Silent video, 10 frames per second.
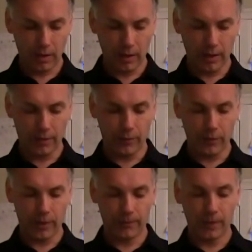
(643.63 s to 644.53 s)

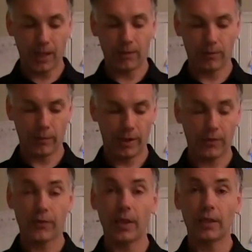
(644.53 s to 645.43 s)
NT3. Now,
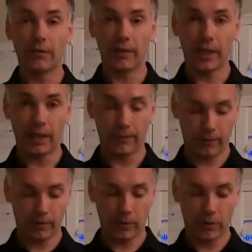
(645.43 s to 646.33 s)
Windows 95,
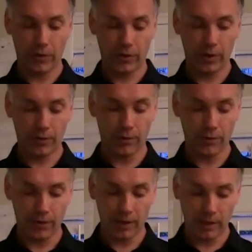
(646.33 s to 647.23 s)
of course,
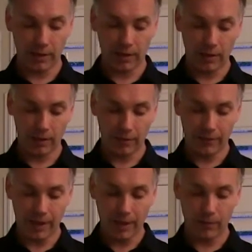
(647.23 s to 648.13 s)
introduced in
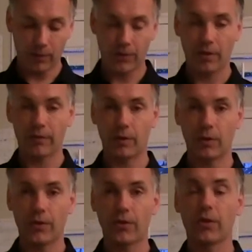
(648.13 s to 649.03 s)
95, was, of
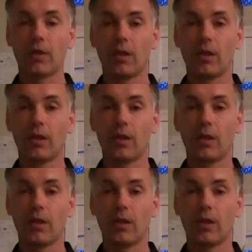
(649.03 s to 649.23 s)
course,